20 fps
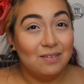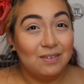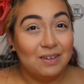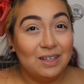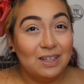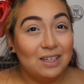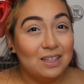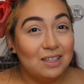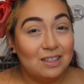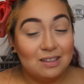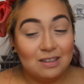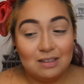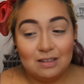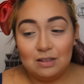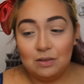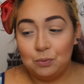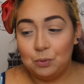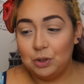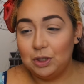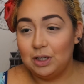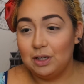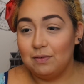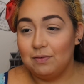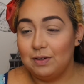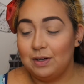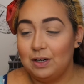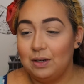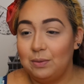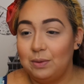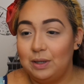I feel like this isn't working
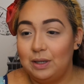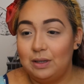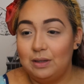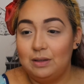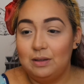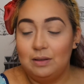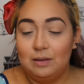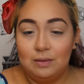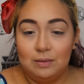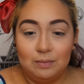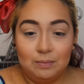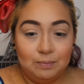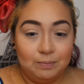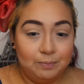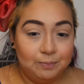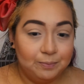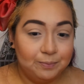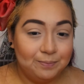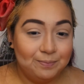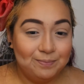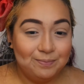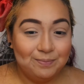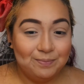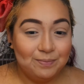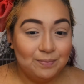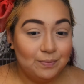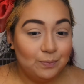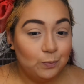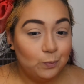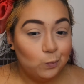very well. I
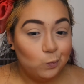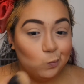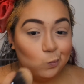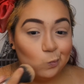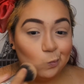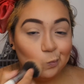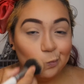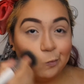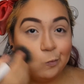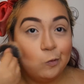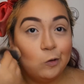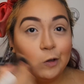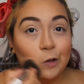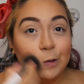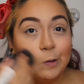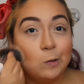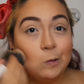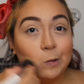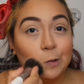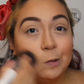feel like it's